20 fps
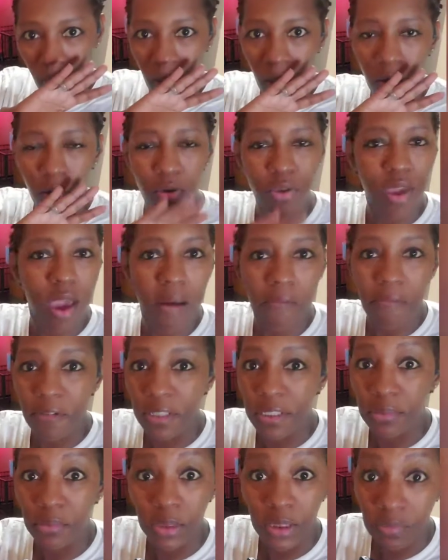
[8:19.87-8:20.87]
Oh, y'all
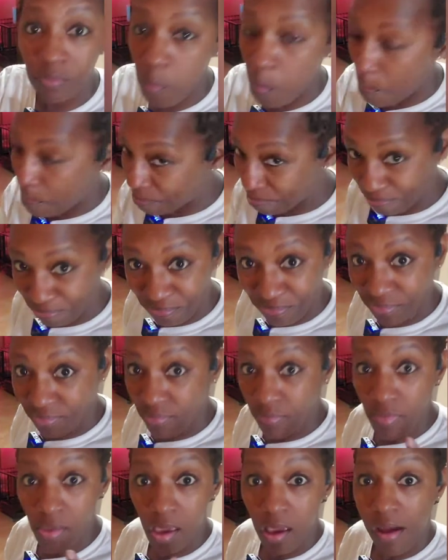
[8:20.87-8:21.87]
forgive me.
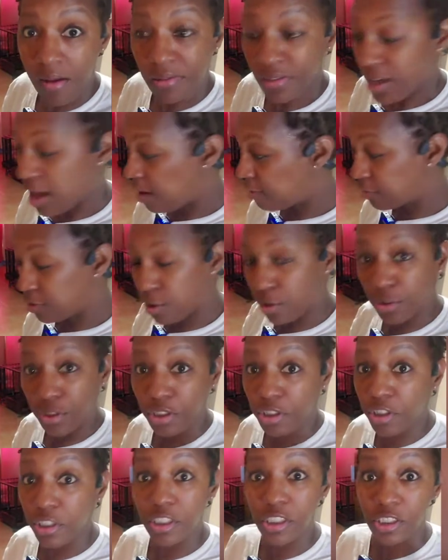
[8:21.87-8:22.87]
Y'all know the
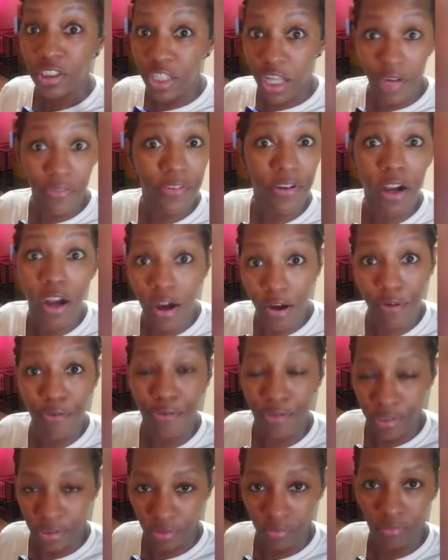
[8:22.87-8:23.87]
cook is never
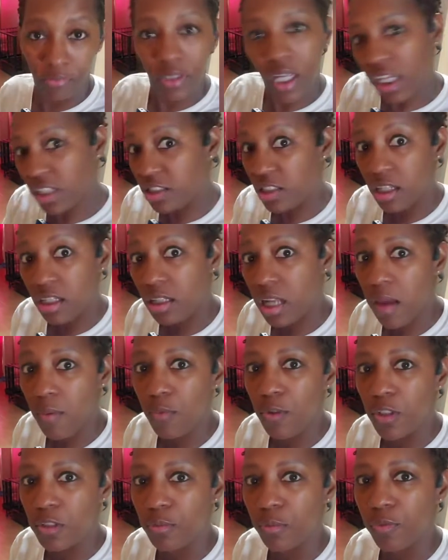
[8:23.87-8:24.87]
hungry. I said that
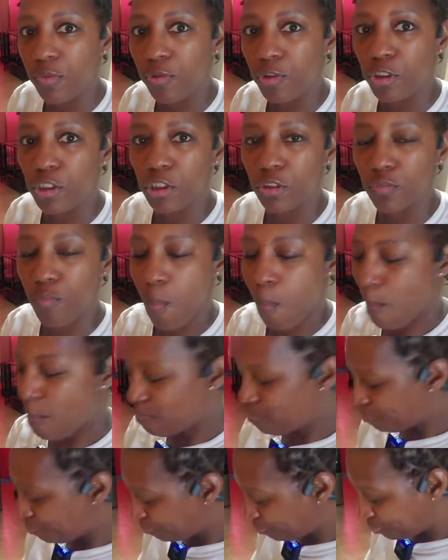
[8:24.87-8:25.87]
once before too.
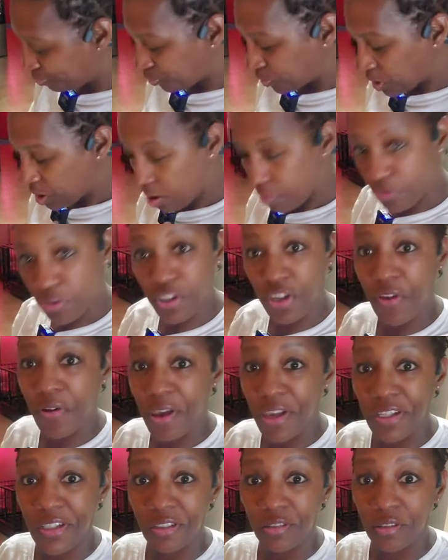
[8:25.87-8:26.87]
I'm still
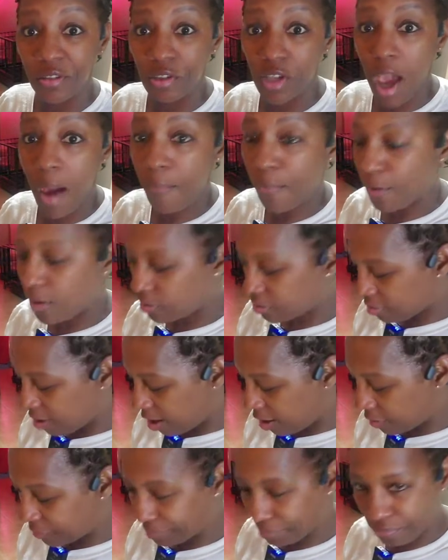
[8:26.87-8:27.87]
eating on this apple because I
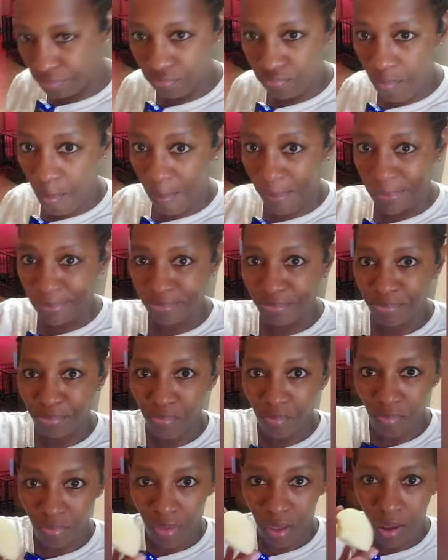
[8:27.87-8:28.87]
had
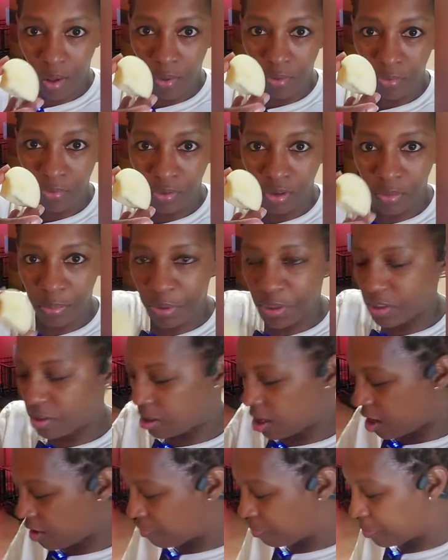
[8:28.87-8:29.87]
a little piece
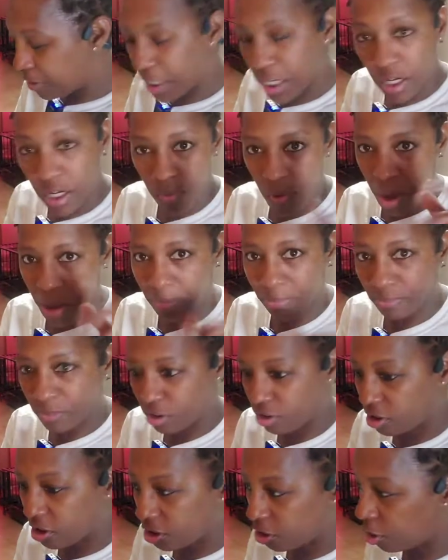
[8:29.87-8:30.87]
left. But anyway,
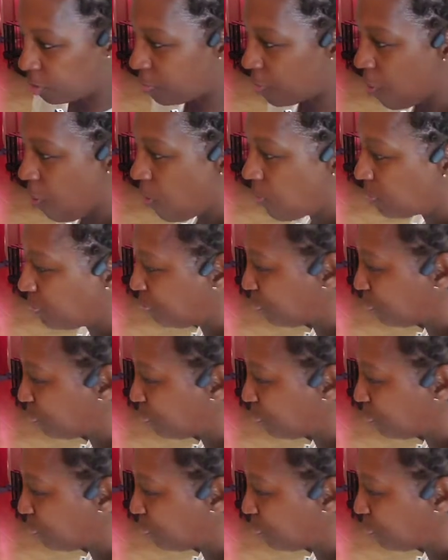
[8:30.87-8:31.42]
let's get to the point.